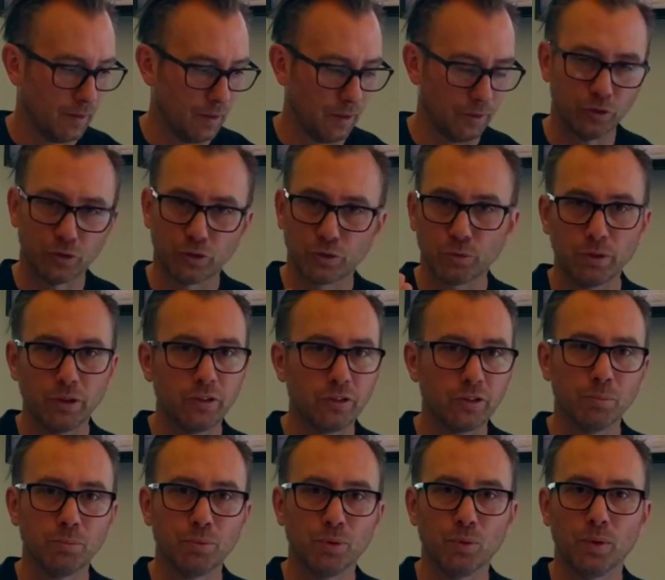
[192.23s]
And there's 3
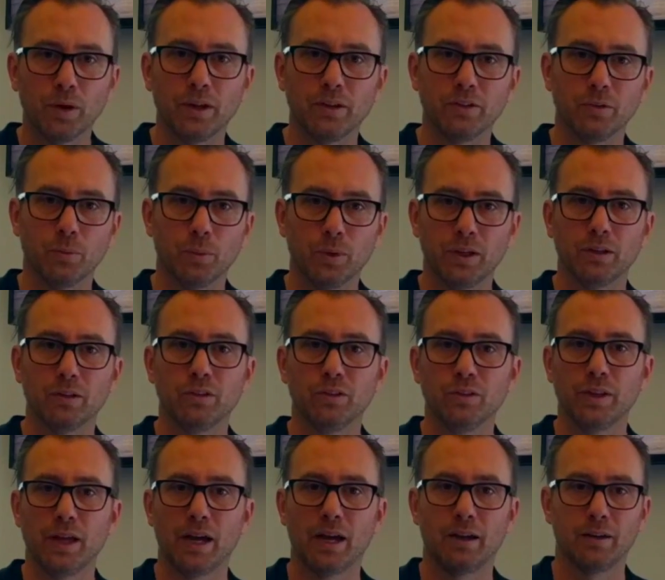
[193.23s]
simple ways that we can
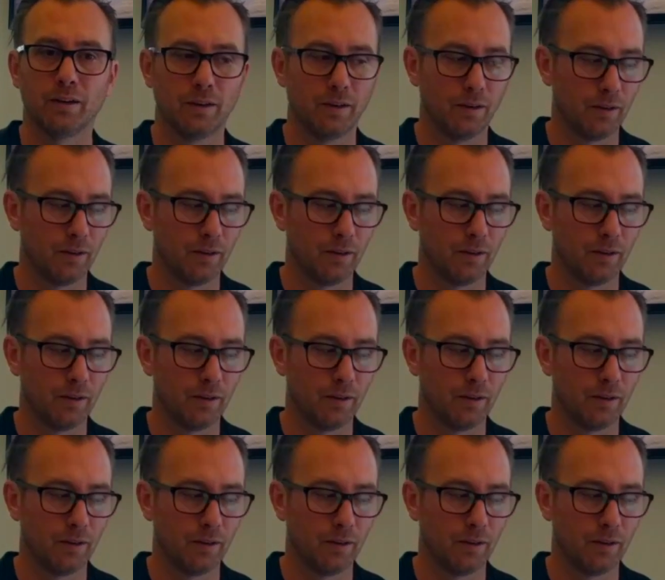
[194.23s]
do that.